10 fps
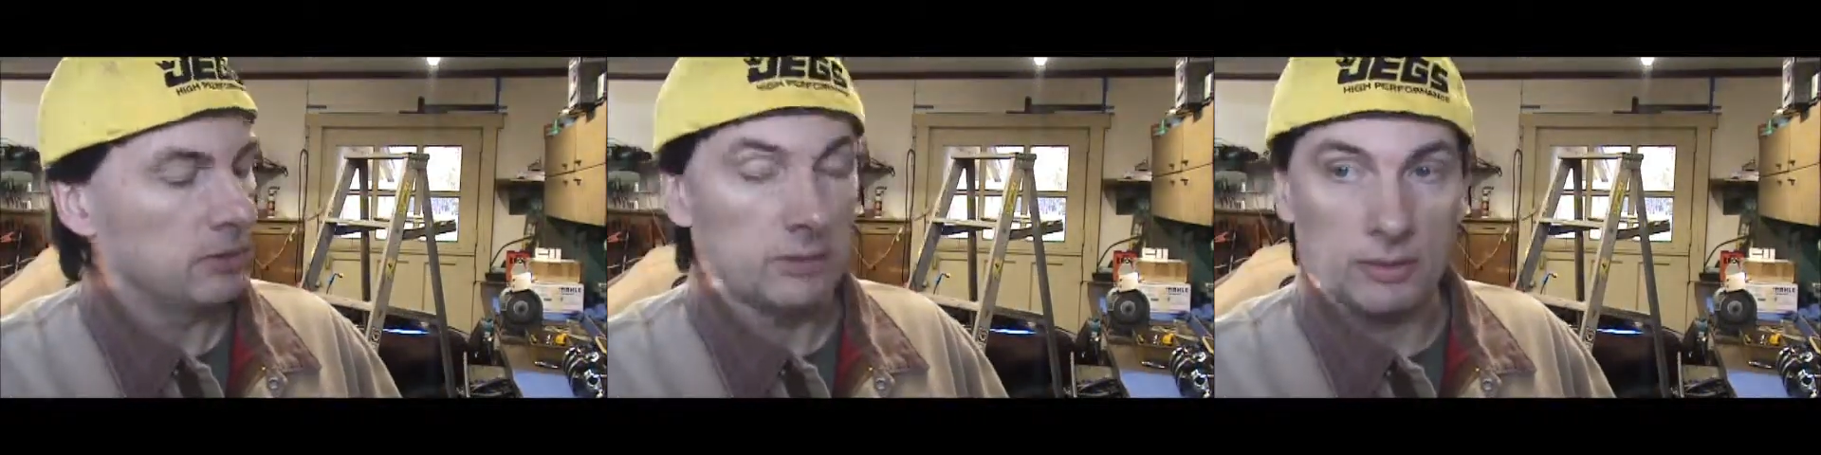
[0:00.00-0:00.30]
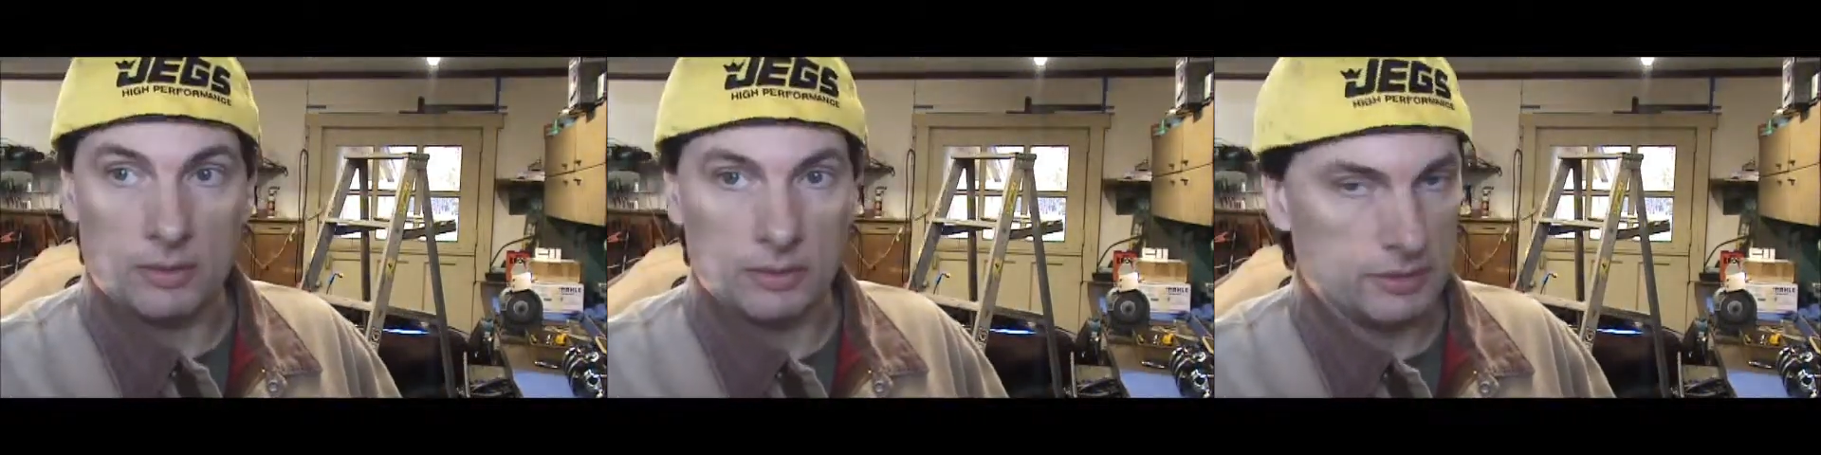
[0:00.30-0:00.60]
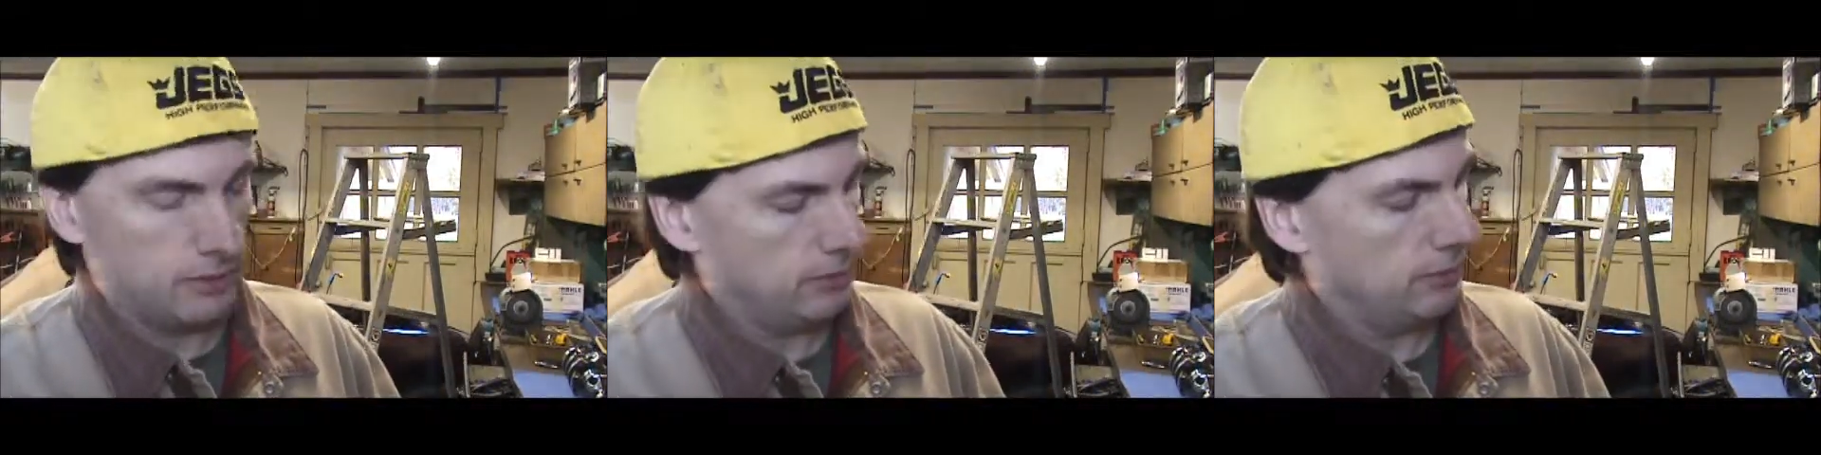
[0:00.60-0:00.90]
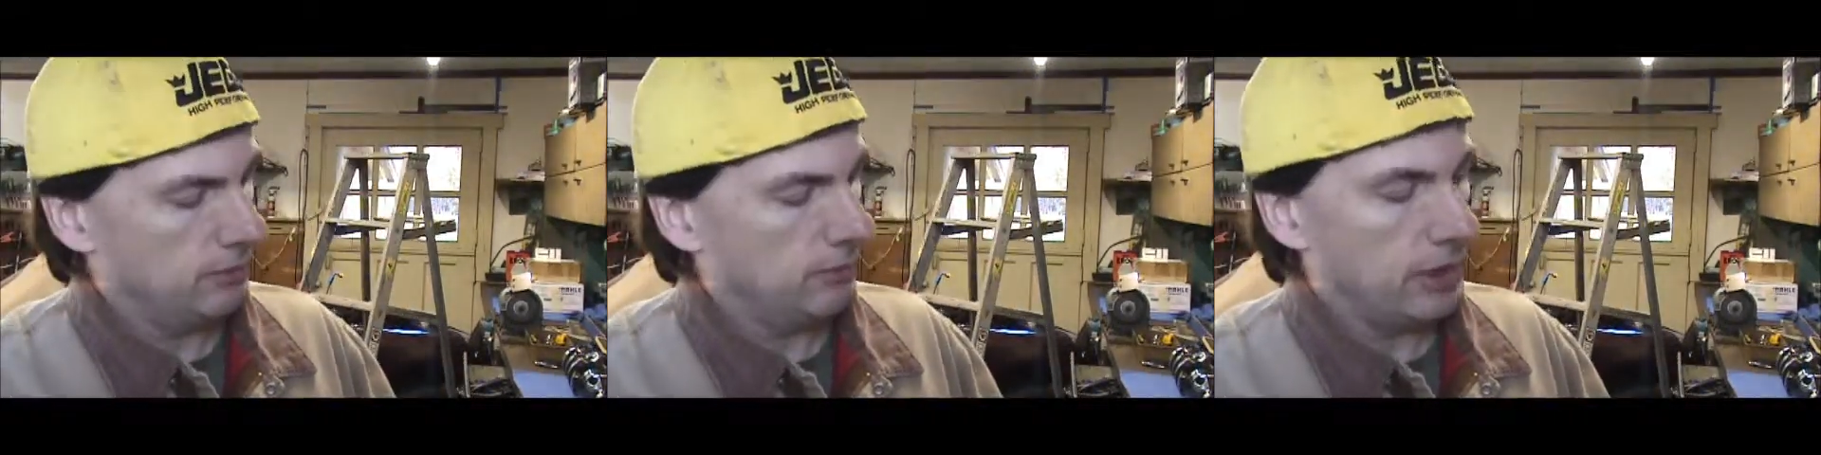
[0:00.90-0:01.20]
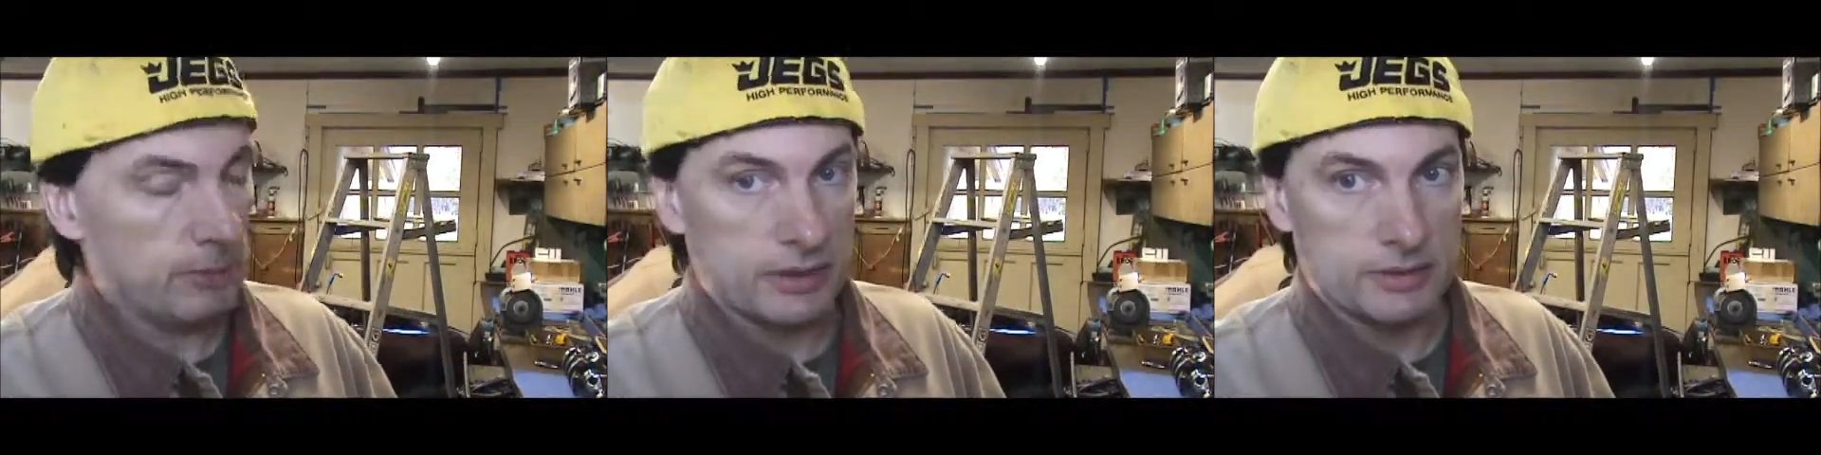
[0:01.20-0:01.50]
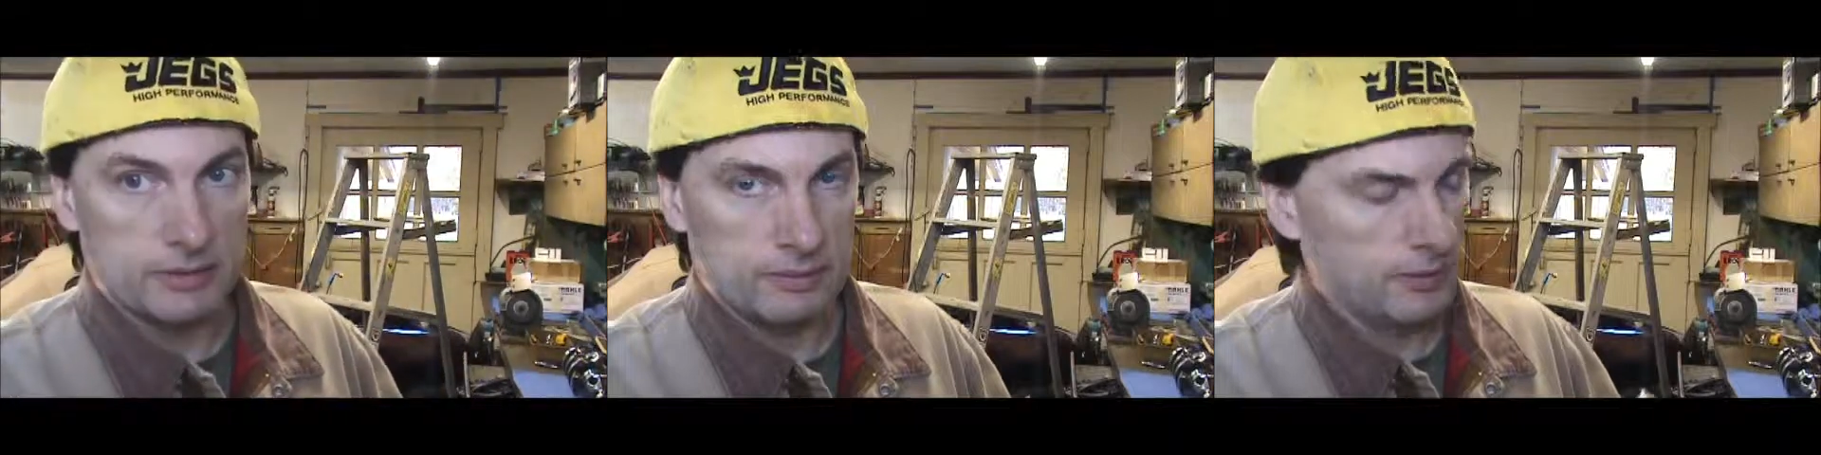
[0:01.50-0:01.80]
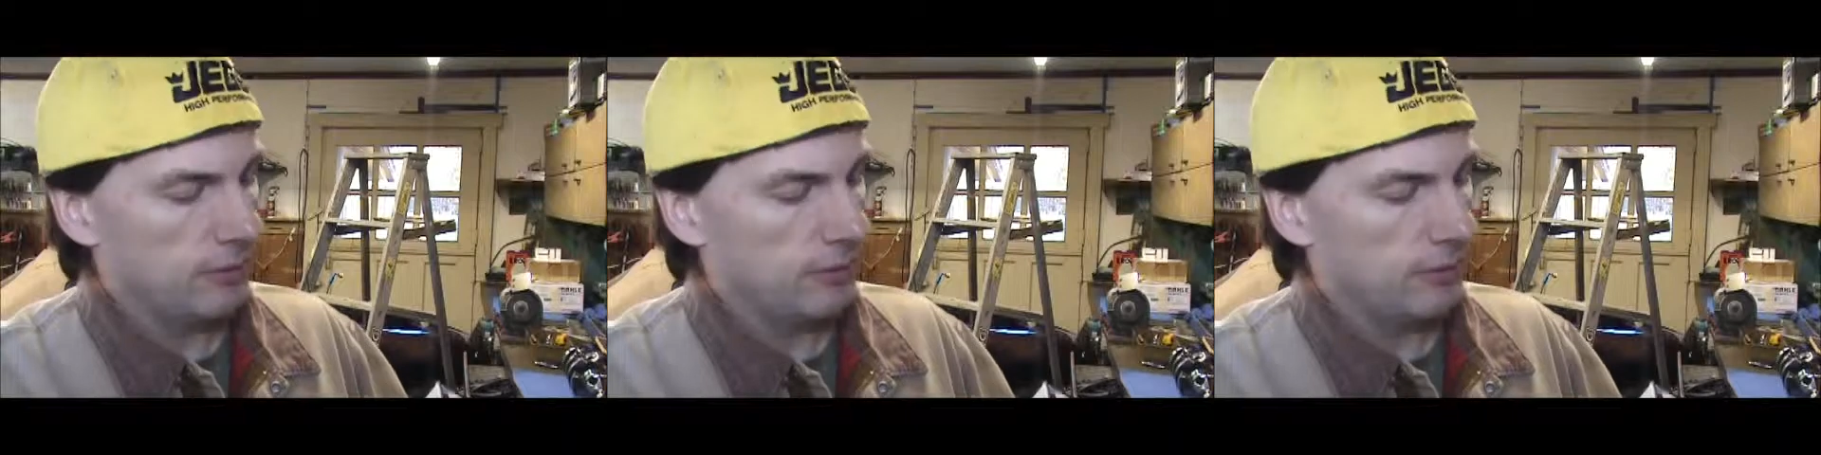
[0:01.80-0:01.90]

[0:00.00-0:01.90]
So it's MS